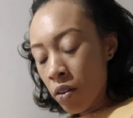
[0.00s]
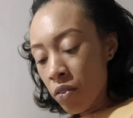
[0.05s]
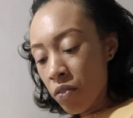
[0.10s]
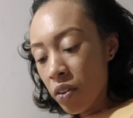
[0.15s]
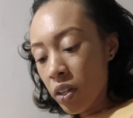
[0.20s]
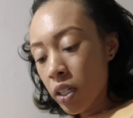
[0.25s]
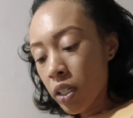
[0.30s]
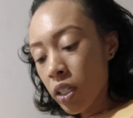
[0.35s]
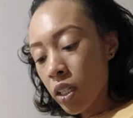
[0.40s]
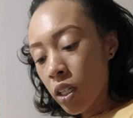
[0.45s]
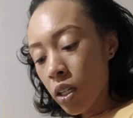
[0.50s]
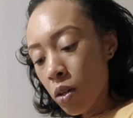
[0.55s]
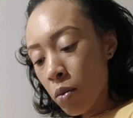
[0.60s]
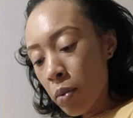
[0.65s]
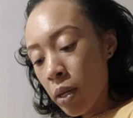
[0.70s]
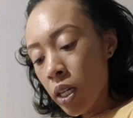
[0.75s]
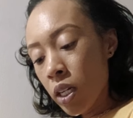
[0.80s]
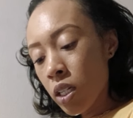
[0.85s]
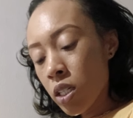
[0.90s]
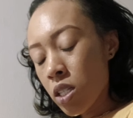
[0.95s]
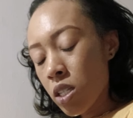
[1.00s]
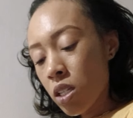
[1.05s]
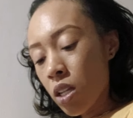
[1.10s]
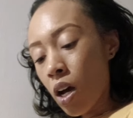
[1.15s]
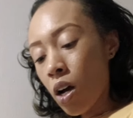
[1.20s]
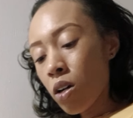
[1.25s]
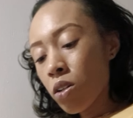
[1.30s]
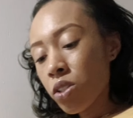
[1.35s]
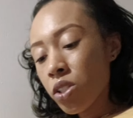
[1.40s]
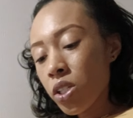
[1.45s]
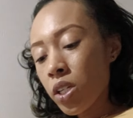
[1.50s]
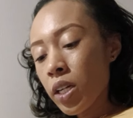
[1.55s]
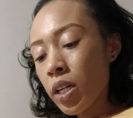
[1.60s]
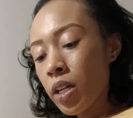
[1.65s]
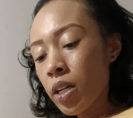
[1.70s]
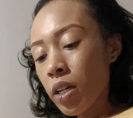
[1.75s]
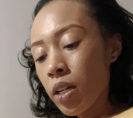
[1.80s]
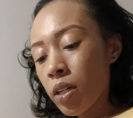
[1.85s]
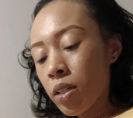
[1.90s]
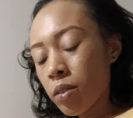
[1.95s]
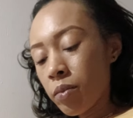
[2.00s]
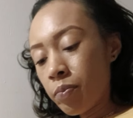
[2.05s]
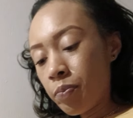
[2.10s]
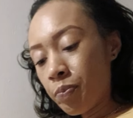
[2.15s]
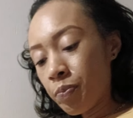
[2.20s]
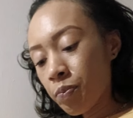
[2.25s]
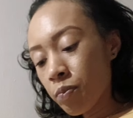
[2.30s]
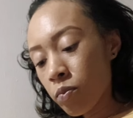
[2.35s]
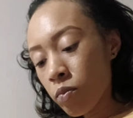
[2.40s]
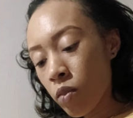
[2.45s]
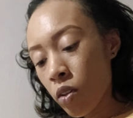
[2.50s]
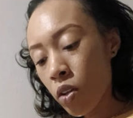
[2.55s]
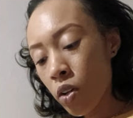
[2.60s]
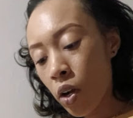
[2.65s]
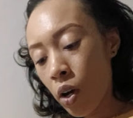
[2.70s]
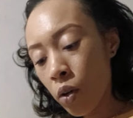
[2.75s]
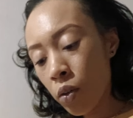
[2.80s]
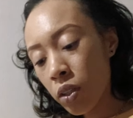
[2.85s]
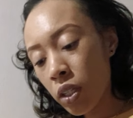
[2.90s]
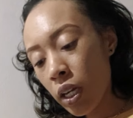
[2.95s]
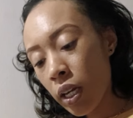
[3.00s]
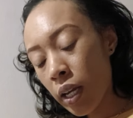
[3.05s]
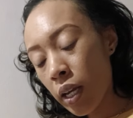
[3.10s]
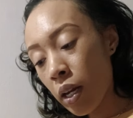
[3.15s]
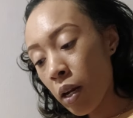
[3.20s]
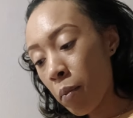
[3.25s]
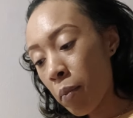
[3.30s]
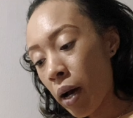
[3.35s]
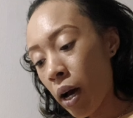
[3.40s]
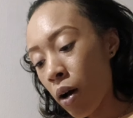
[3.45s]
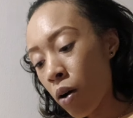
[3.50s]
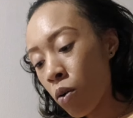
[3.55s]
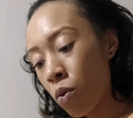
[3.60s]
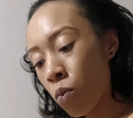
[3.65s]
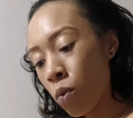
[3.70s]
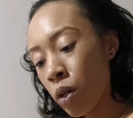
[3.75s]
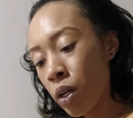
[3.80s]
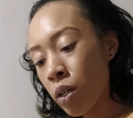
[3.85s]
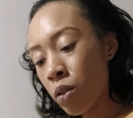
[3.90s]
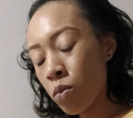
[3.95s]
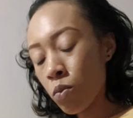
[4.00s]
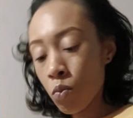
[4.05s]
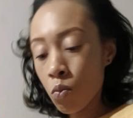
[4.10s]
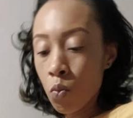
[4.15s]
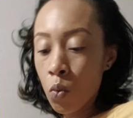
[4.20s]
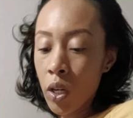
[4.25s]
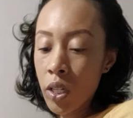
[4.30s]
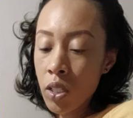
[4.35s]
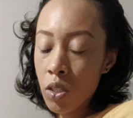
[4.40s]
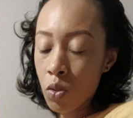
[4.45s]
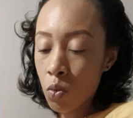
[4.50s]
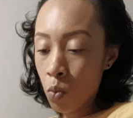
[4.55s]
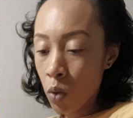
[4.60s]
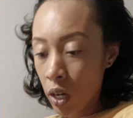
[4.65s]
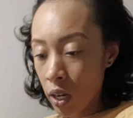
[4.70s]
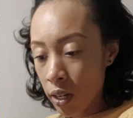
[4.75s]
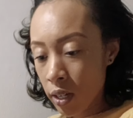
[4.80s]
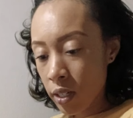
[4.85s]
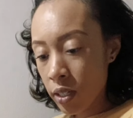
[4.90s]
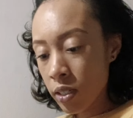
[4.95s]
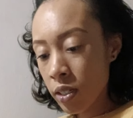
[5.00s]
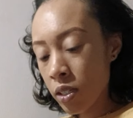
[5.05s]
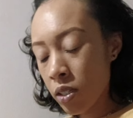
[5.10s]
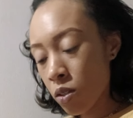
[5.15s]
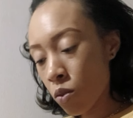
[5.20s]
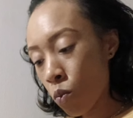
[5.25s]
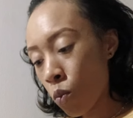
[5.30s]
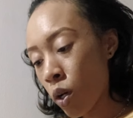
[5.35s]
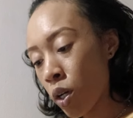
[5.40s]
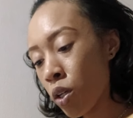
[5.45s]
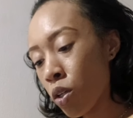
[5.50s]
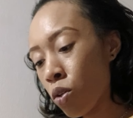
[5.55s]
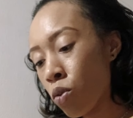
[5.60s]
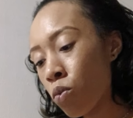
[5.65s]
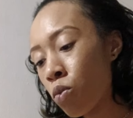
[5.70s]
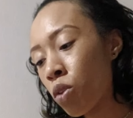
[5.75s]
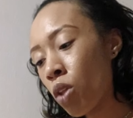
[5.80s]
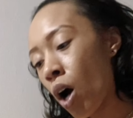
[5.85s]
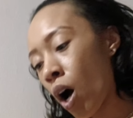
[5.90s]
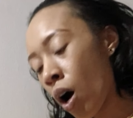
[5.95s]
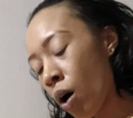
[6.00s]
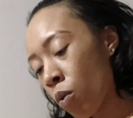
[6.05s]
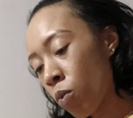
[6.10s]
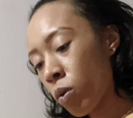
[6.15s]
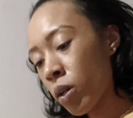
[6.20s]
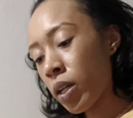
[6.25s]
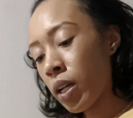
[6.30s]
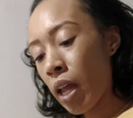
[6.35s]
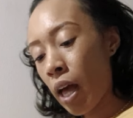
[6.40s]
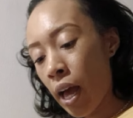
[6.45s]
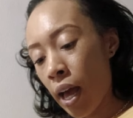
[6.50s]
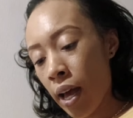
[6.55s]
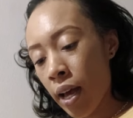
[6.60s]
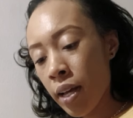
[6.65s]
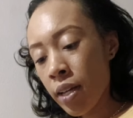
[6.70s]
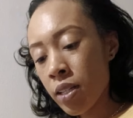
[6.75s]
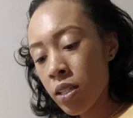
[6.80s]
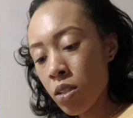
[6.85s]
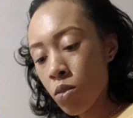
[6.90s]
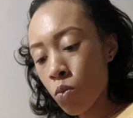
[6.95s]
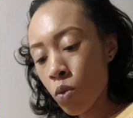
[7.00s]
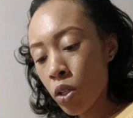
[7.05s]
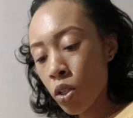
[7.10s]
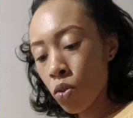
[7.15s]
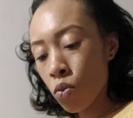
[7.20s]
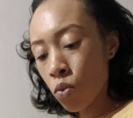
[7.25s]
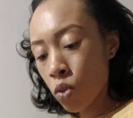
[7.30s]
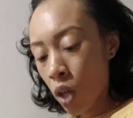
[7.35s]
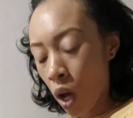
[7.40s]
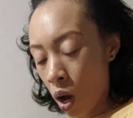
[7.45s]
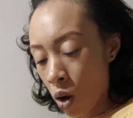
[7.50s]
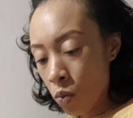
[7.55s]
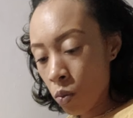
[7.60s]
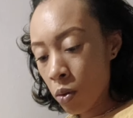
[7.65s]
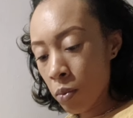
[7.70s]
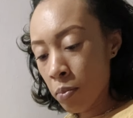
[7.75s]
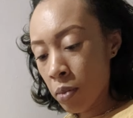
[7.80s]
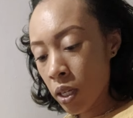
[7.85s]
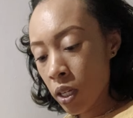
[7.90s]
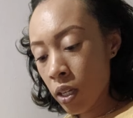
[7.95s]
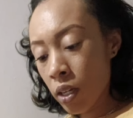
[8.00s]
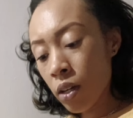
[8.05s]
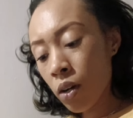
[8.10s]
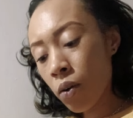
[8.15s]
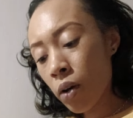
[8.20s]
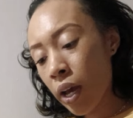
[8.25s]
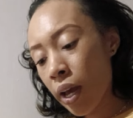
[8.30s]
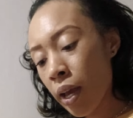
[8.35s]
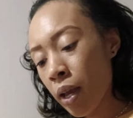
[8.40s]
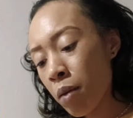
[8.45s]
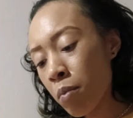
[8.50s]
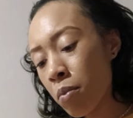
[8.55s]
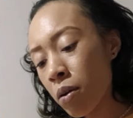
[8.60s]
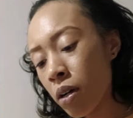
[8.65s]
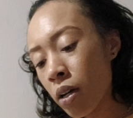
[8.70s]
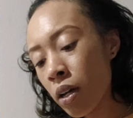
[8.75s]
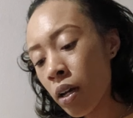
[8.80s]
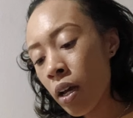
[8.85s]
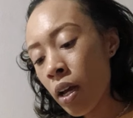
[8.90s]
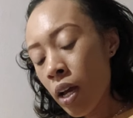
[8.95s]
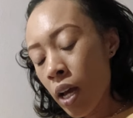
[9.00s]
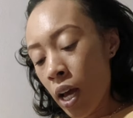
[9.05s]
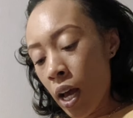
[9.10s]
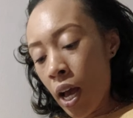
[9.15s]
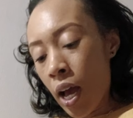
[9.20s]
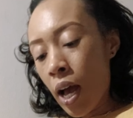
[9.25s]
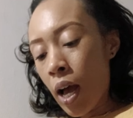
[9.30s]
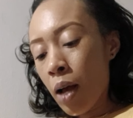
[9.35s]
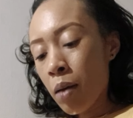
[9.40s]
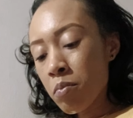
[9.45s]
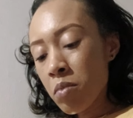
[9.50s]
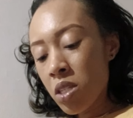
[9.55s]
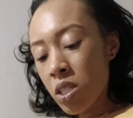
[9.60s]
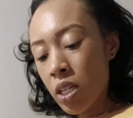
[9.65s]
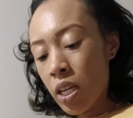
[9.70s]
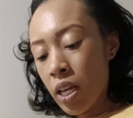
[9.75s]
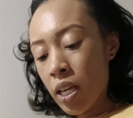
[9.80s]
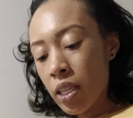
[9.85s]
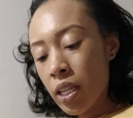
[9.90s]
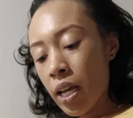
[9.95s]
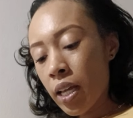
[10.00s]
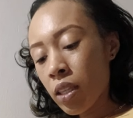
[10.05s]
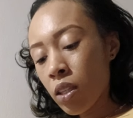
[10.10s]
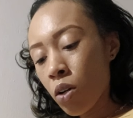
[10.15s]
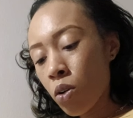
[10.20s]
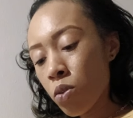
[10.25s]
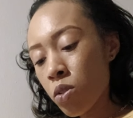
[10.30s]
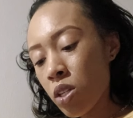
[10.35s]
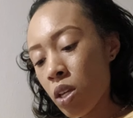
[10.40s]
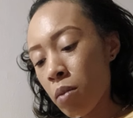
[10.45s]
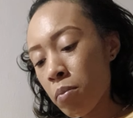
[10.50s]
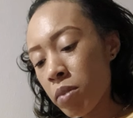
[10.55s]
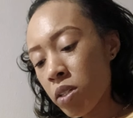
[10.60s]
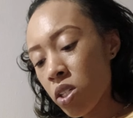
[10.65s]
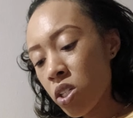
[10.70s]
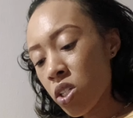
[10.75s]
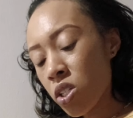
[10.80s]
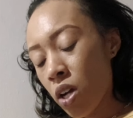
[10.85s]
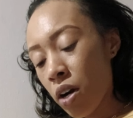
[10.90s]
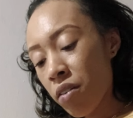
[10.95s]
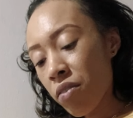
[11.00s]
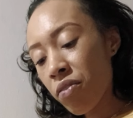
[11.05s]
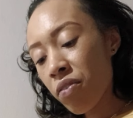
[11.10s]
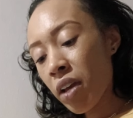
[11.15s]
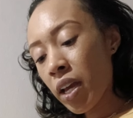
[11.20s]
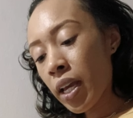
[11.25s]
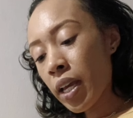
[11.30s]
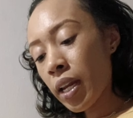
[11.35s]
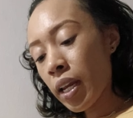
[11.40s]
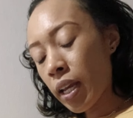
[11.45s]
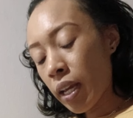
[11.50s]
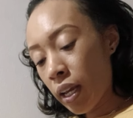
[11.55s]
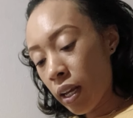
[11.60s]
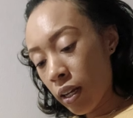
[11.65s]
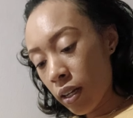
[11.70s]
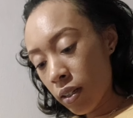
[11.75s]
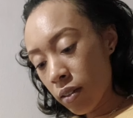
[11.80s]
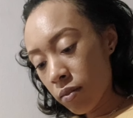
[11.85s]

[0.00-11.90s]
Feeling a little bit nostalgic, you know, thinking about what once was, what you thought would last, what you thought would be, okay? But I'm seeing that those images are fading.